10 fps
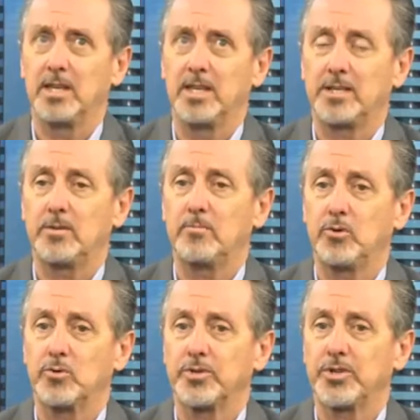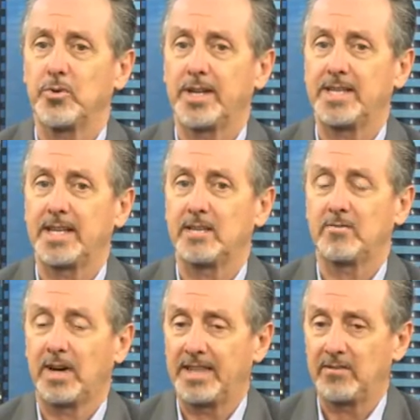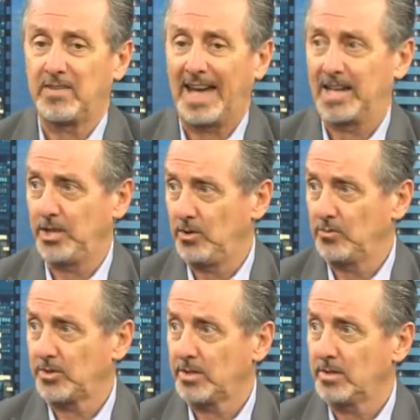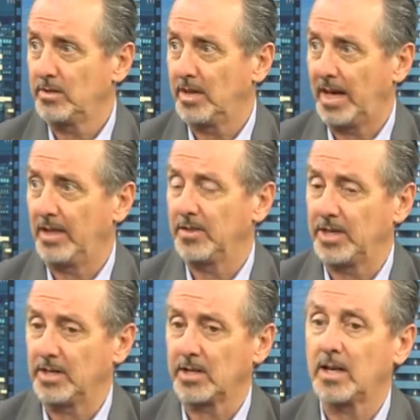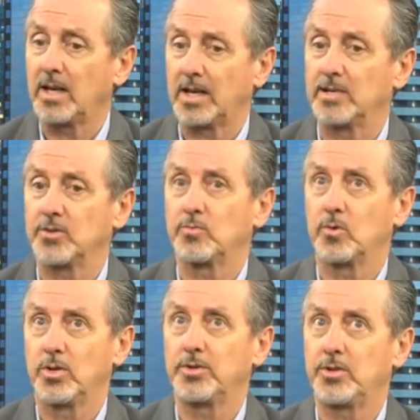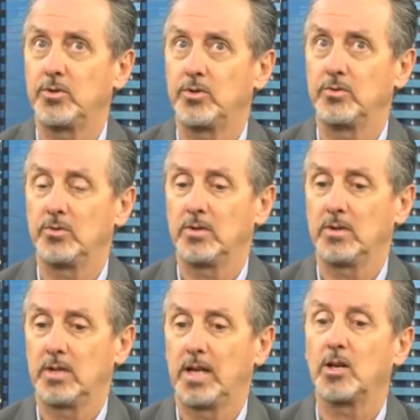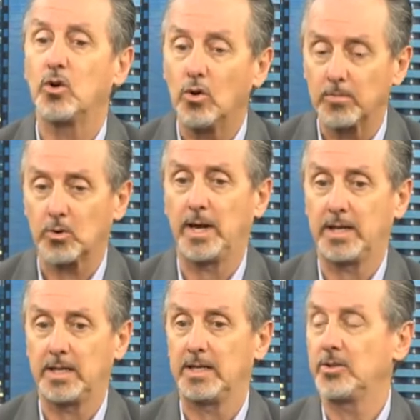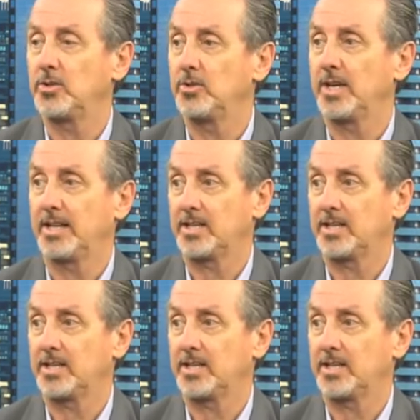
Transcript: it's important to identify the values that the clients want to incorporate into their